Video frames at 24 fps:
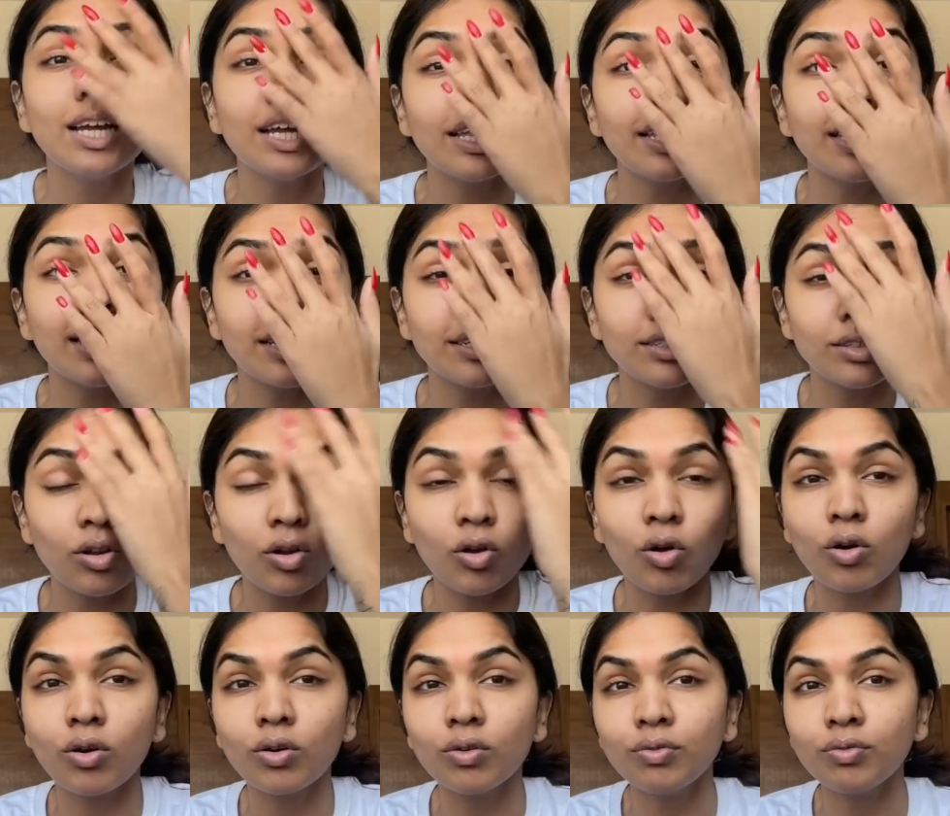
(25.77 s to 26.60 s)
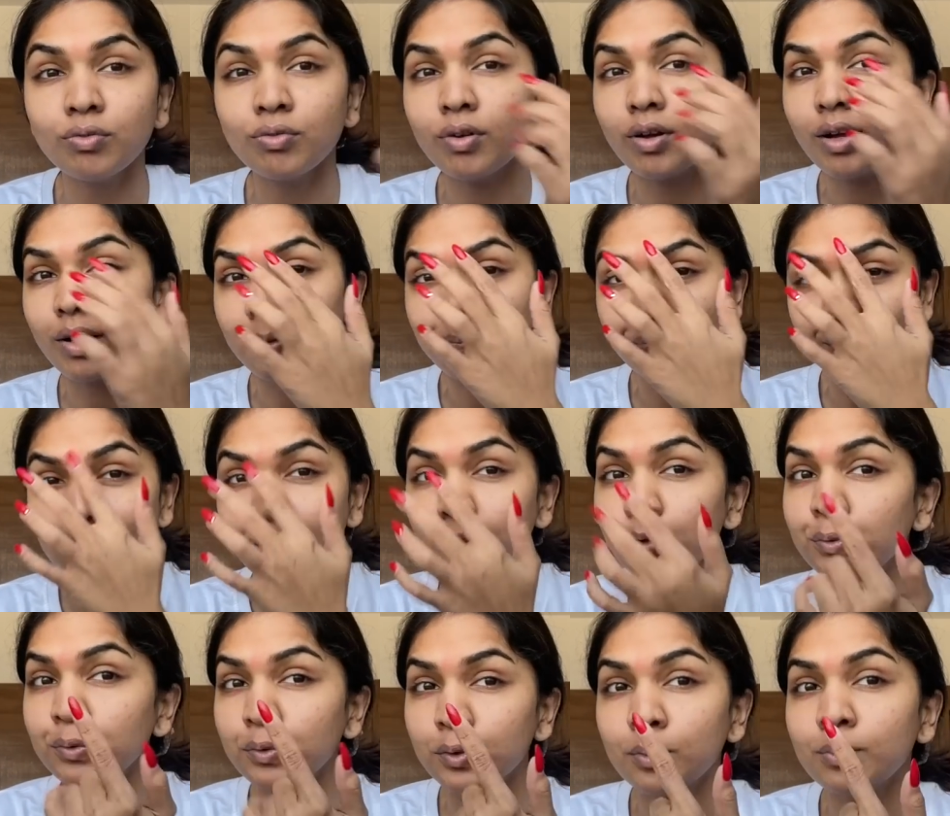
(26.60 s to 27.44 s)
There's a lot of
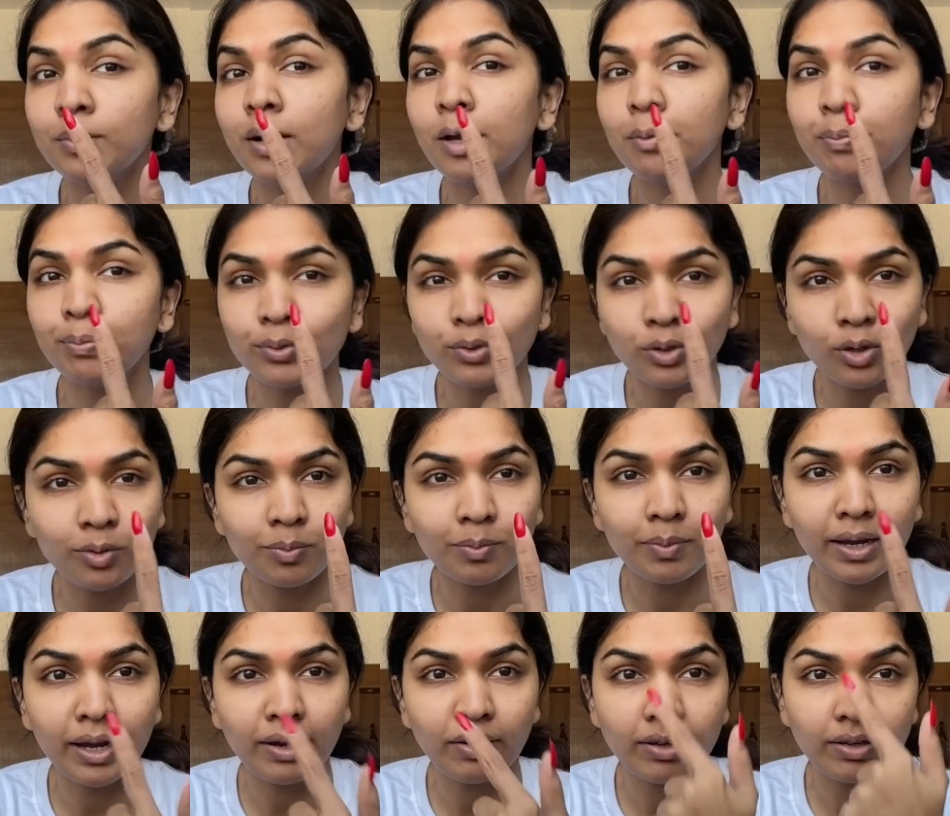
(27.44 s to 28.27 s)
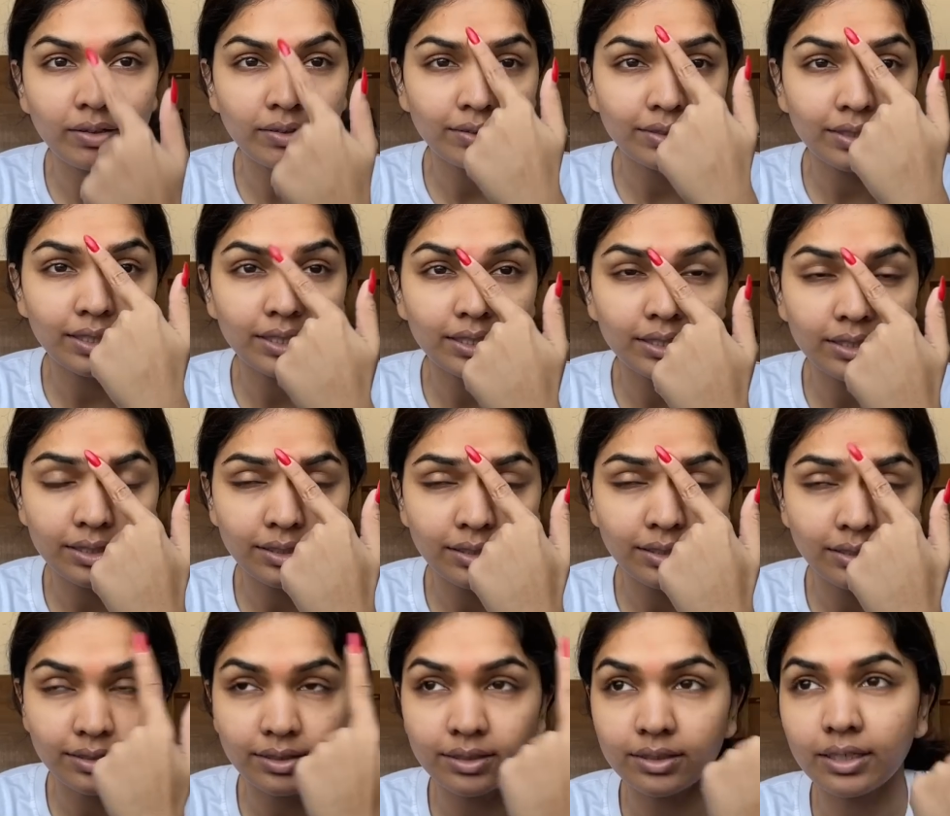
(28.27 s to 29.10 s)
kumkum I put on my thing
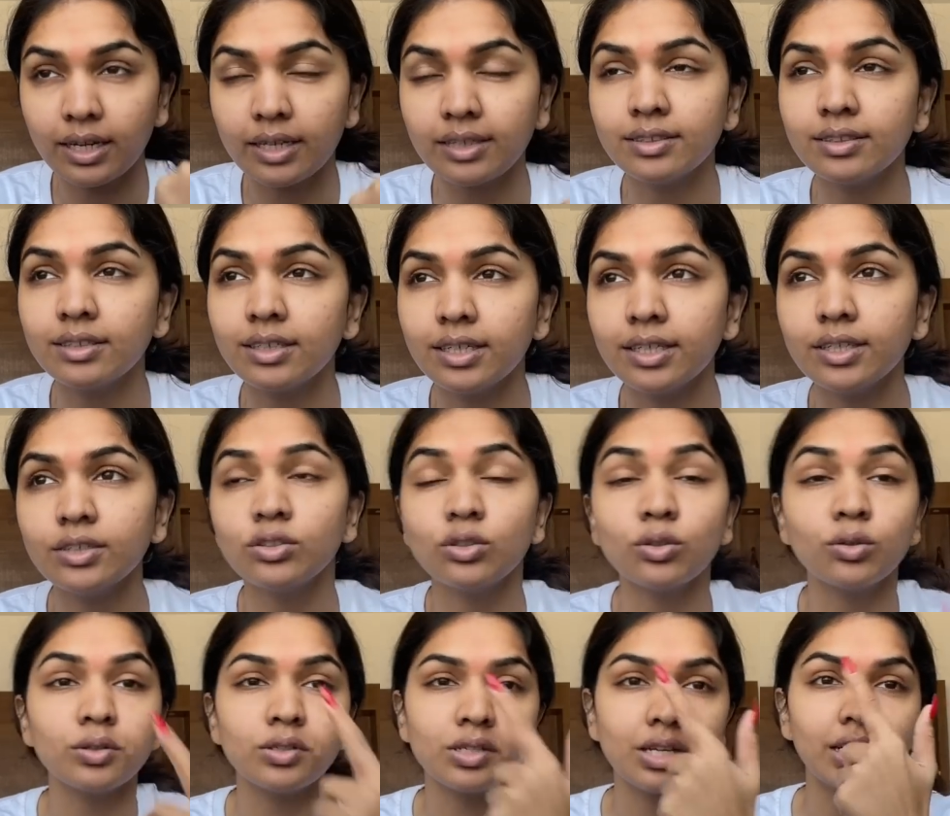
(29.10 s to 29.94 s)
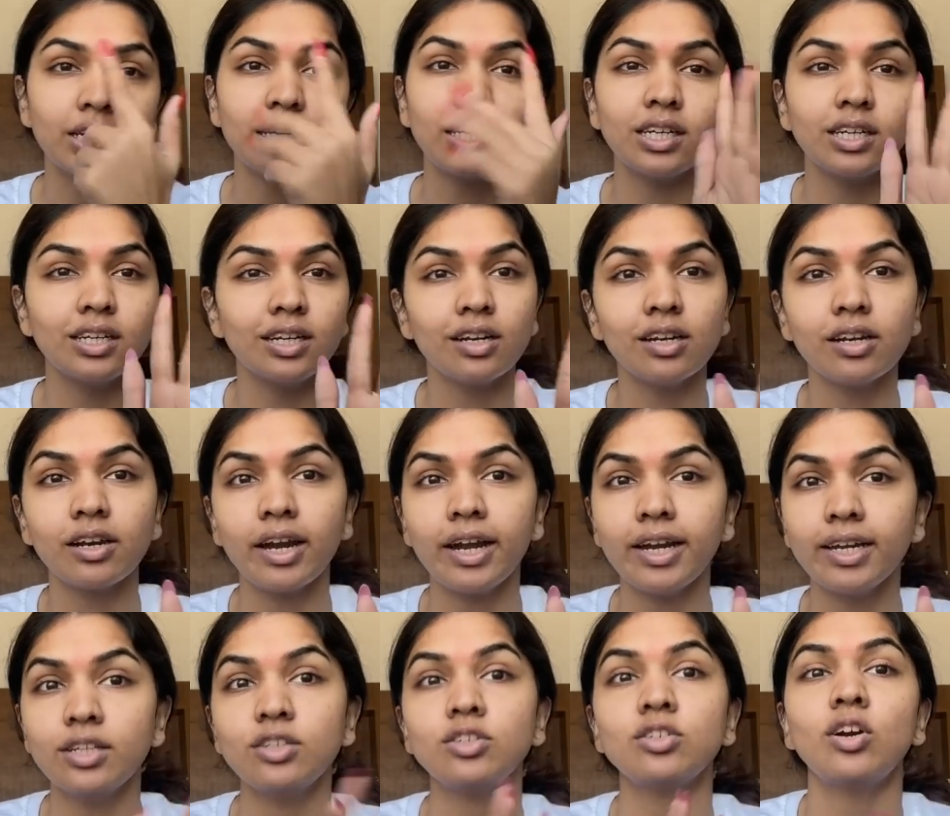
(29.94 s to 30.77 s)
this yesterday, so it's like a little
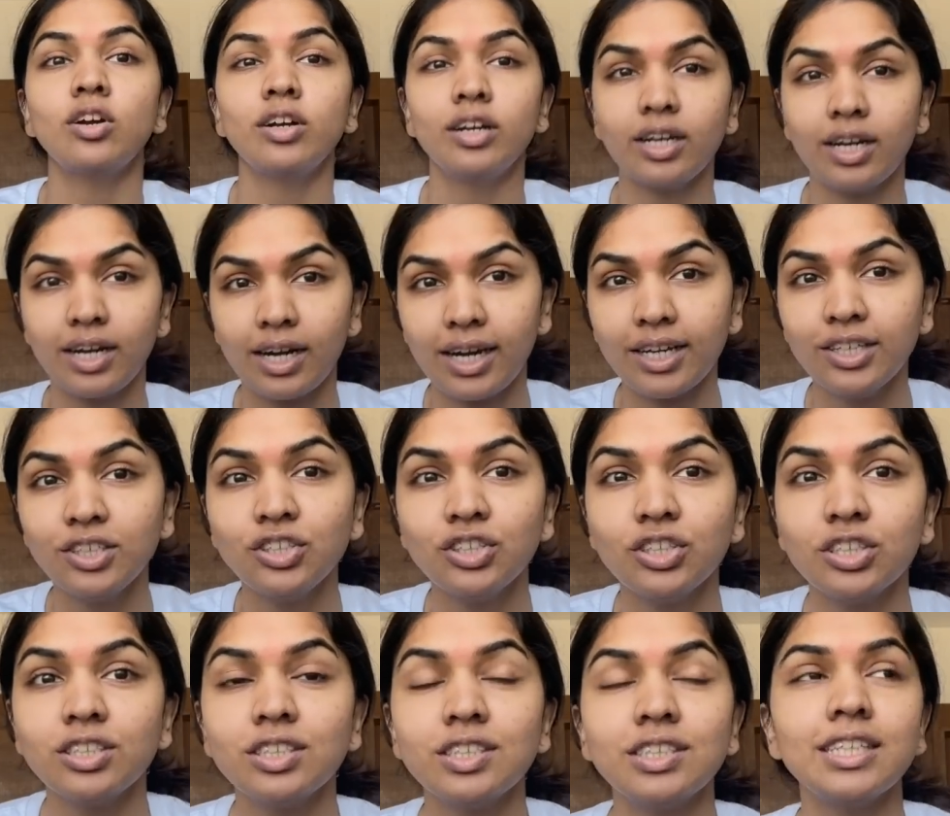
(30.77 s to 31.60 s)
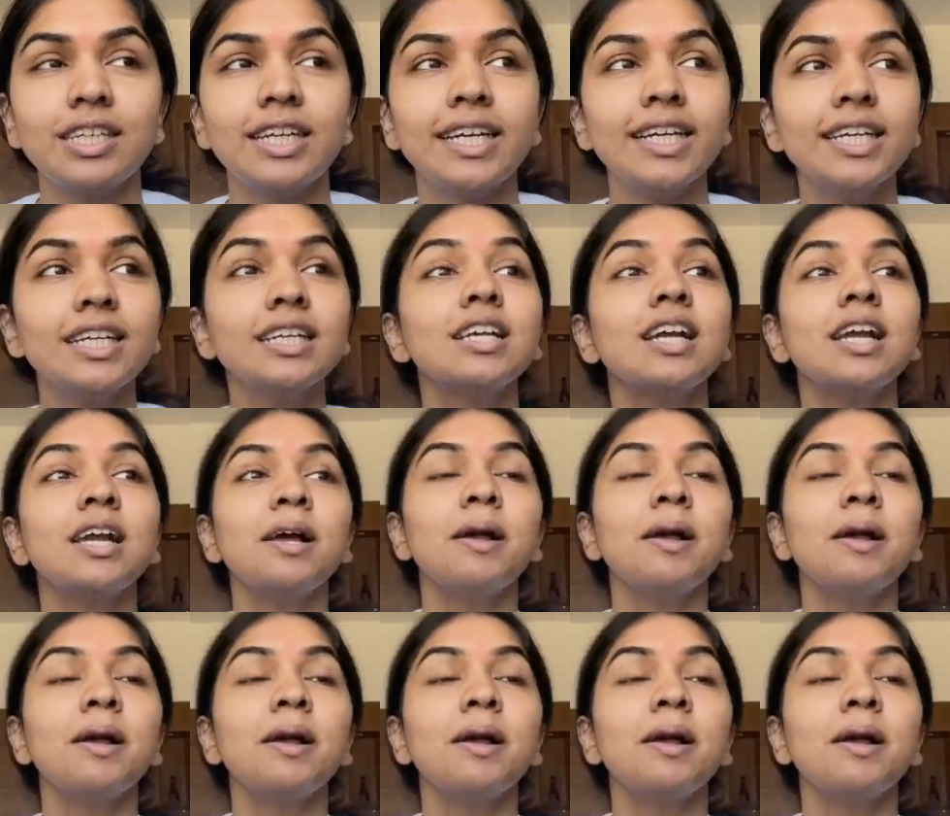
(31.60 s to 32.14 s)
red, it's not a rash, just saying.